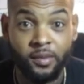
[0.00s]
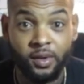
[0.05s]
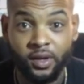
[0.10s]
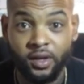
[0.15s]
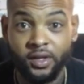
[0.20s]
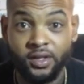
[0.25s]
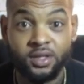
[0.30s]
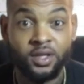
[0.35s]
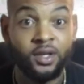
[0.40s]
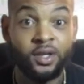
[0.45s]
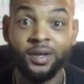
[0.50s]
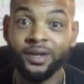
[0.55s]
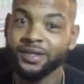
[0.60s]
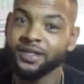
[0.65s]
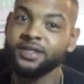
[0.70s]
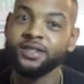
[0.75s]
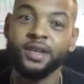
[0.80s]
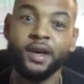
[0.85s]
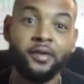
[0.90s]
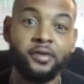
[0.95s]
Because
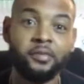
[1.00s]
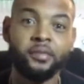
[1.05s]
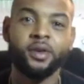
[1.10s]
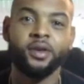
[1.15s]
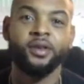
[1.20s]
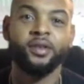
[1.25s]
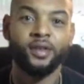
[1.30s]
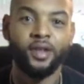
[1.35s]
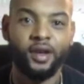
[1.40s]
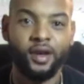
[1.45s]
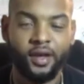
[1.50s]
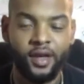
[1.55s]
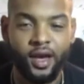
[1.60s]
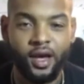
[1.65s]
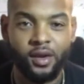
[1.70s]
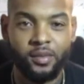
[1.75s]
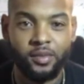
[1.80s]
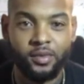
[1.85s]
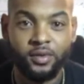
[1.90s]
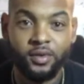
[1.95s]
this helps me stay
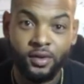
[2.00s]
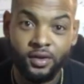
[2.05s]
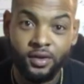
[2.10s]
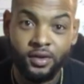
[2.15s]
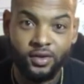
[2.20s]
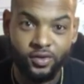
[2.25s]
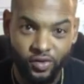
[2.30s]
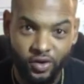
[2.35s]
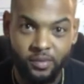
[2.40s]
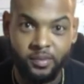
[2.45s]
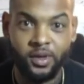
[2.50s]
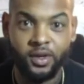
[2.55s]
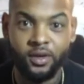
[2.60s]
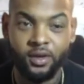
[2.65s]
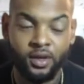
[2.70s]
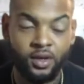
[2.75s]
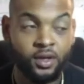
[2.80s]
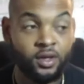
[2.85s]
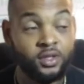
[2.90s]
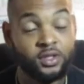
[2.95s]
accountable, you know what I mean?